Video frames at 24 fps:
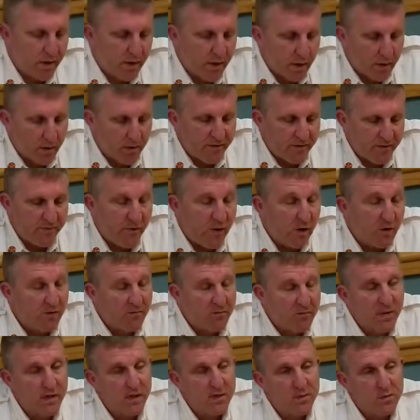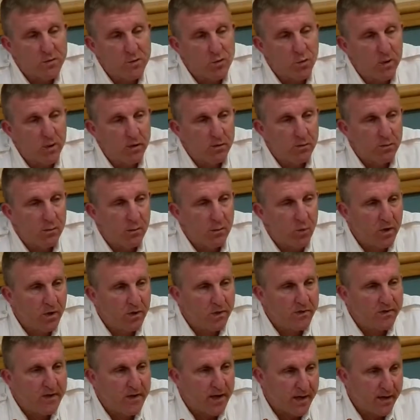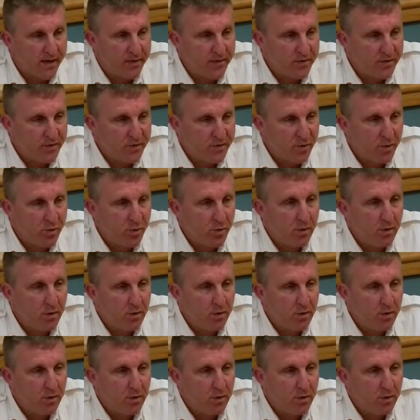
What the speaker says: are involved because we're tied to